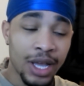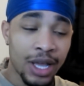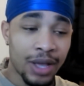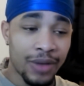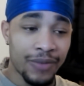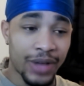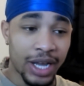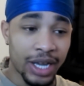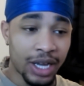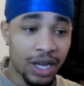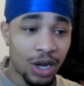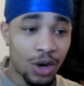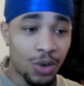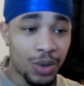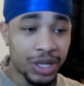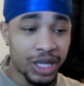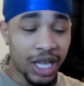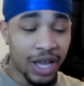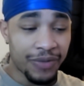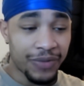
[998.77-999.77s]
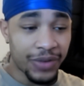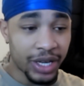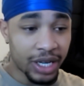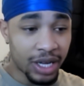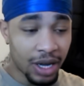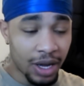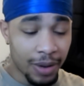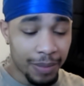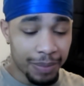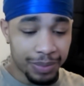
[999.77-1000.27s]
Van Gaal won the FA
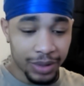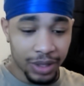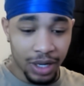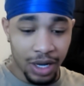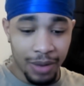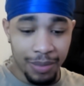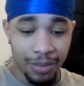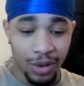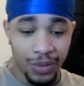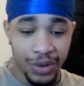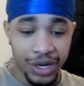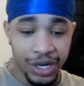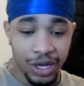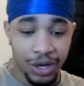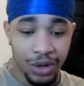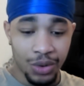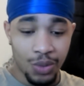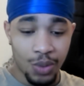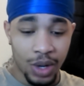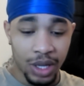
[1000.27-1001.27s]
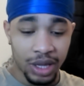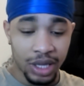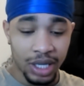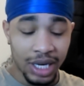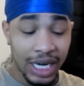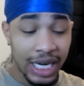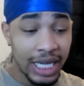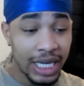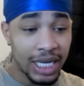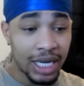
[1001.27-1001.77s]
Cup, Mourinho won the
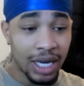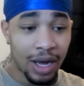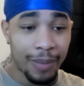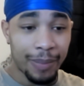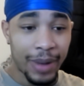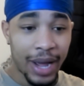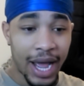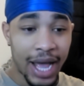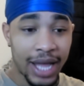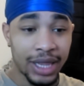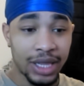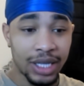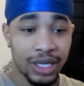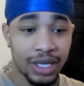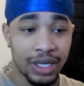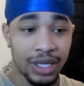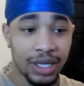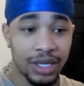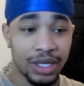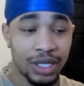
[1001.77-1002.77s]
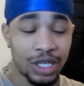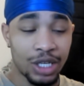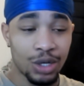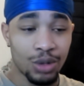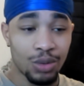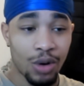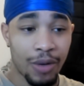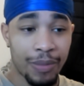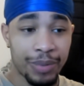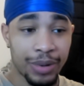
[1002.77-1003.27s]
League Cup and the
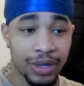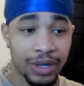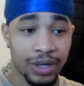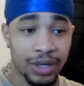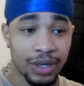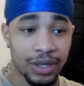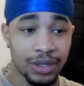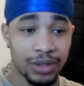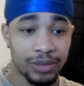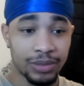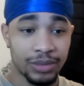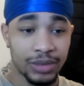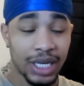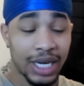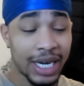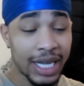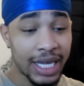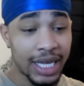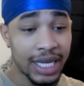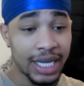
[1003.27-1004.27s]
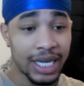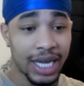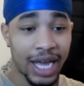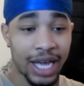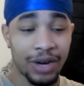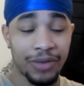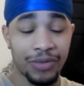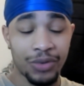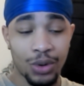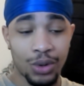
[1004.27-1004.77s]
Europa League, and
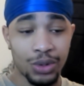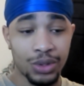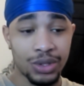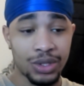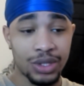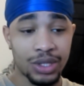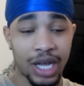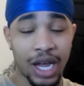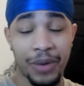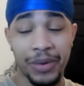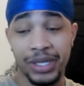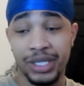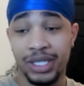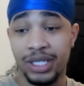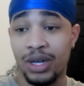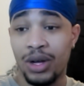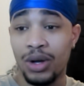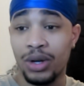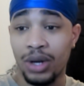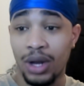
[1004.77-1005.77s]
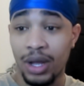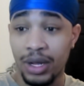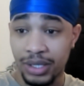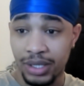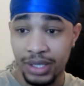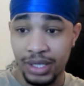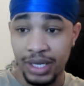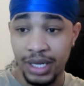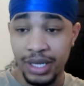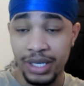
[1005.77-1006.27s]
of course Erik ten Hag last
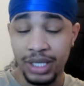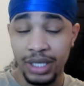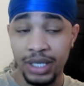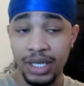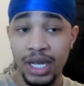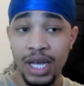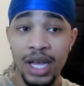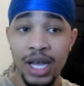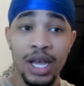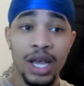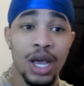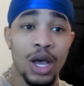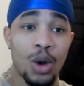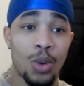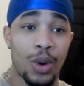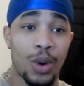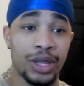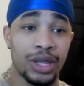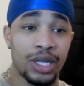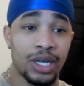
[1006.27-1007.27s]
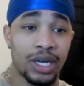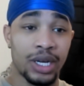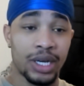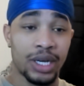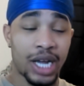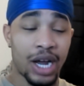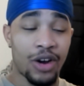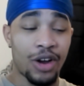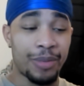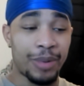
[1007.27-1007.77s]
season won the
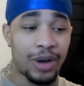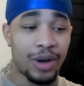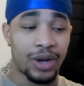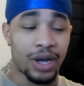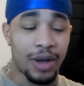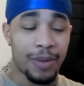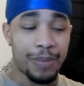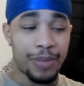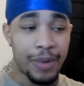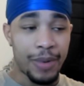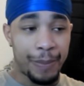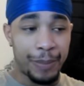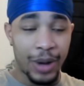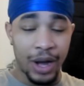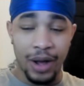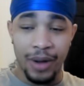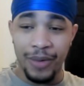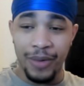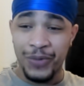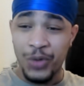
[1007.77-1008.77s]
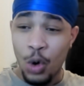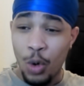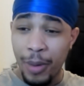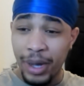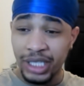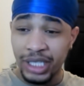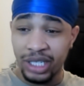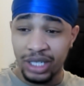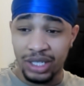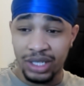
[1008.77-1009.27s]
Carabao Cup. But for
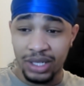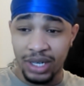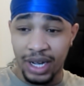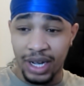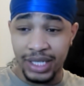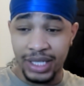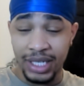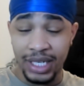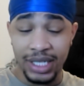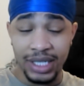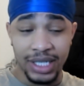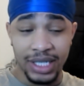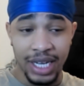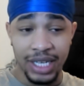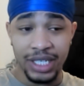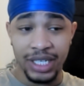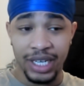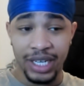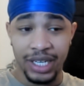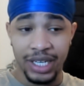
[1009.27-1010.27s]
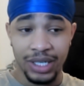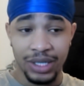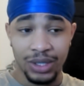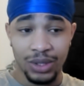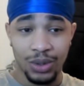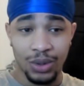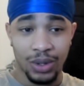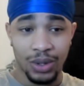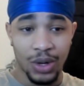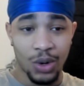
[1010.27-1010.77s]
Manchester United in 10 years
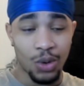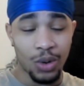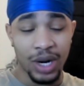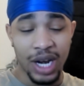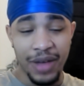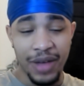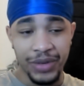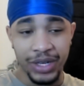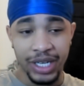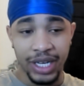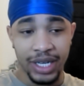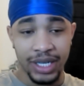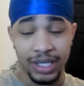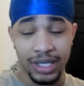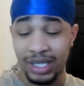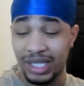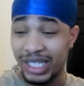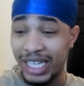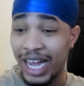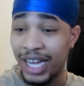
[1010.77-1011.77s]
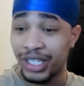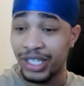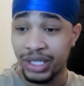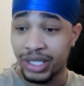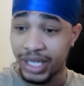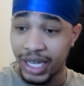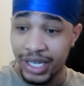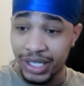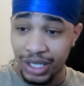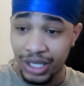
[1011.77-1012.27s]
or 11 years, that
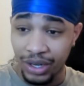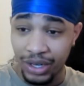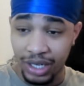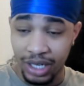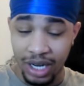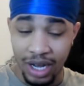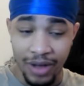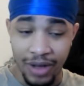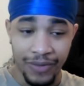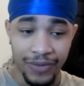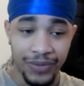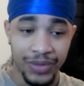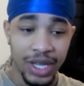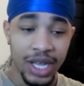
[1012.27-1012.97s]
just isn't good enough.